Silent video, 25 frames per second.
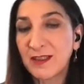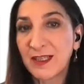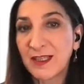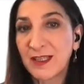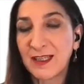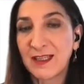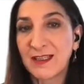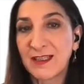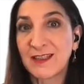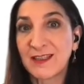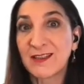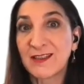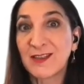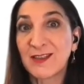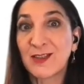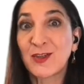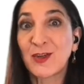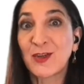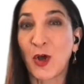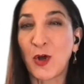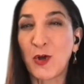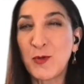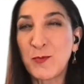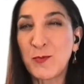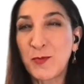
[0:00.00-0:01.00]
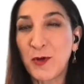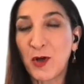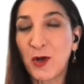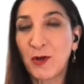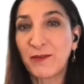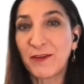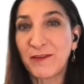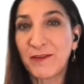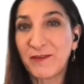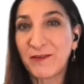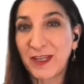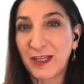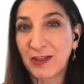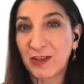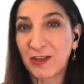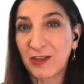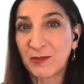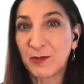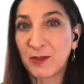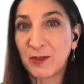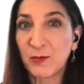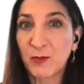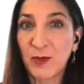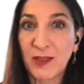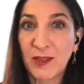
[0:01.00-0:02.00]
the scope of a
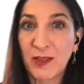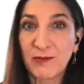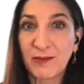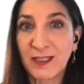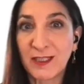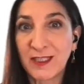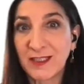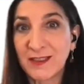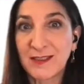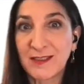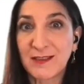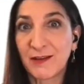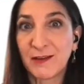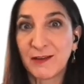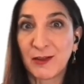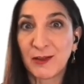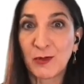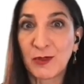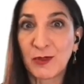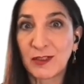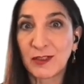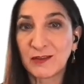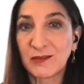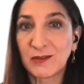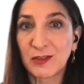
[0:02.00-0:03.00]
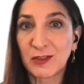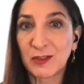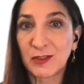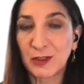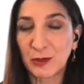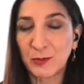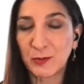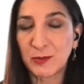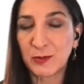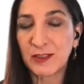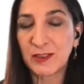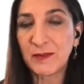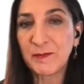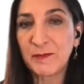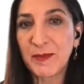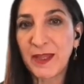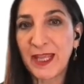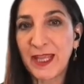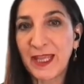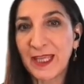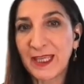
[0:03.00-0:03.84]
variable, whether it is local or global.